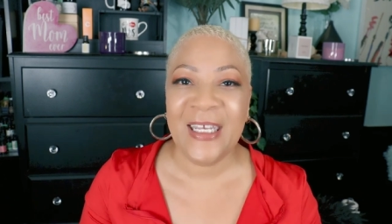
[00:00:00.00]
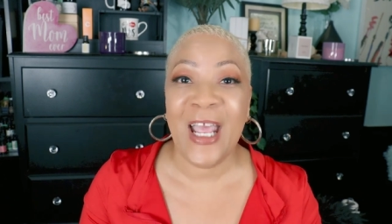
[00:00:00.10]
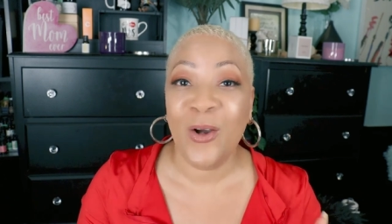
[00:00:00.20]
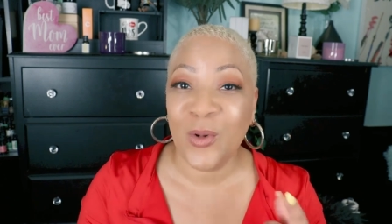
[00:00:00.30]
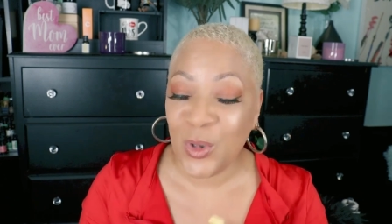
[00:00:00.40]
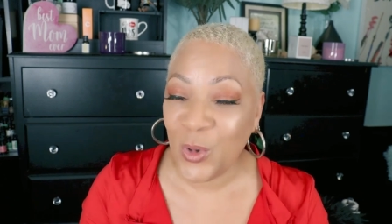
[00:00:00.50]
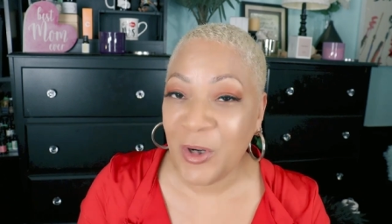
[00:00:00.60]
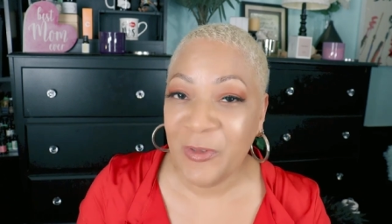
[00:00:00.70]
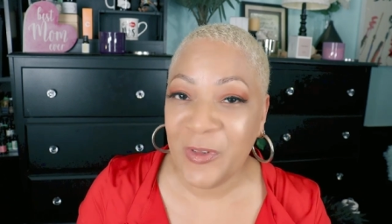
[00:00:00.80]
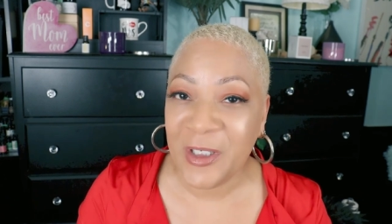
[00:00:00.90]
Now
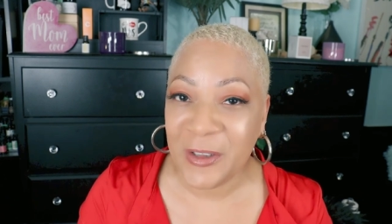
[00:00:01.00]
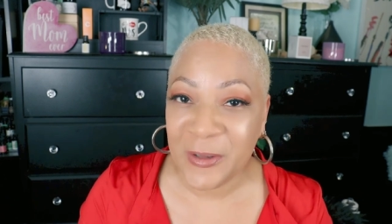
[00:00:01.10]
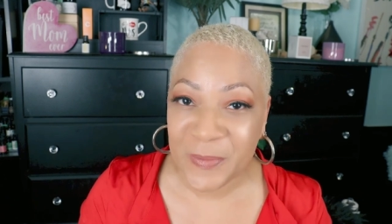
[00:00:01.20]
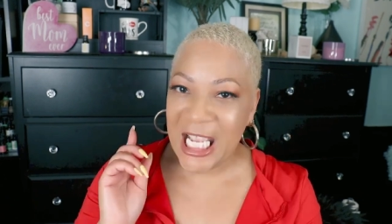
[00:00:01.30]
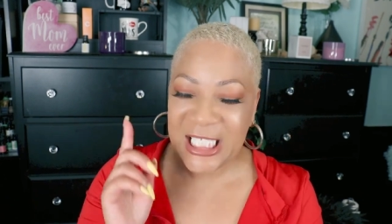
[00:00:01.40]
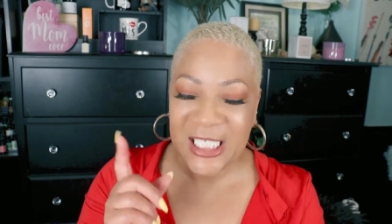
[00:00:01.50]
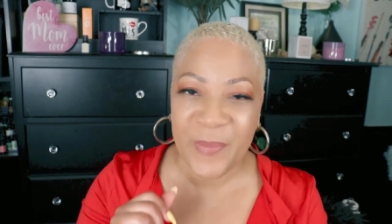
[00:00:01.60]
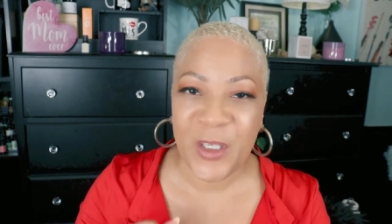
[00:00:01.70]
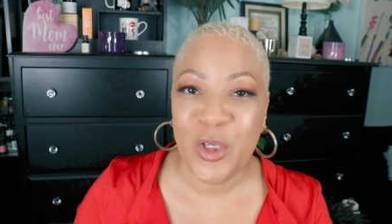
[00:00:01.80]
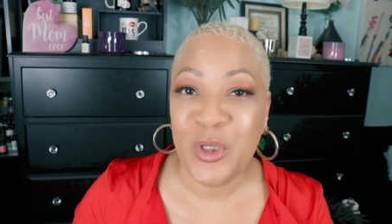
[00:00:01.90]
chlorophyll is
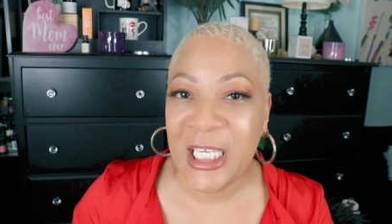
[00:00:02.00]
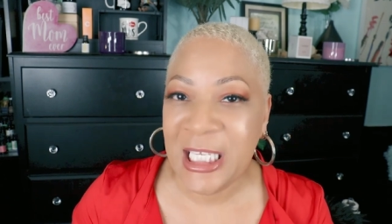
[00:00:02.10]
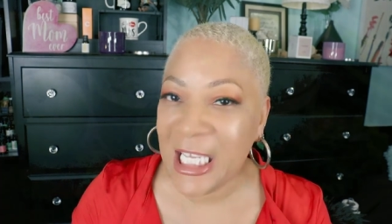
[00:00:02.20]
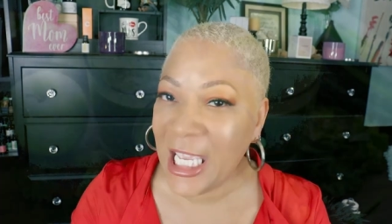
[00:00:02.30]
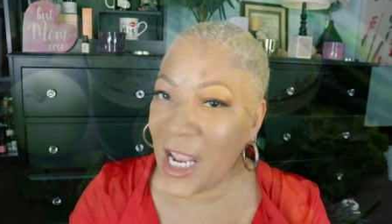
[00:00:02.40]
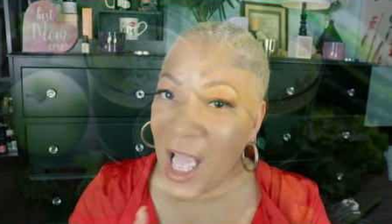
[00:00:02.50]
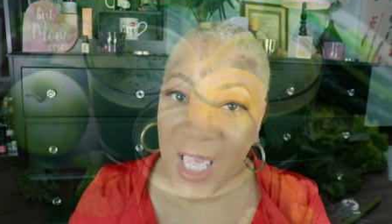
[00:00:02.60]
something you need, and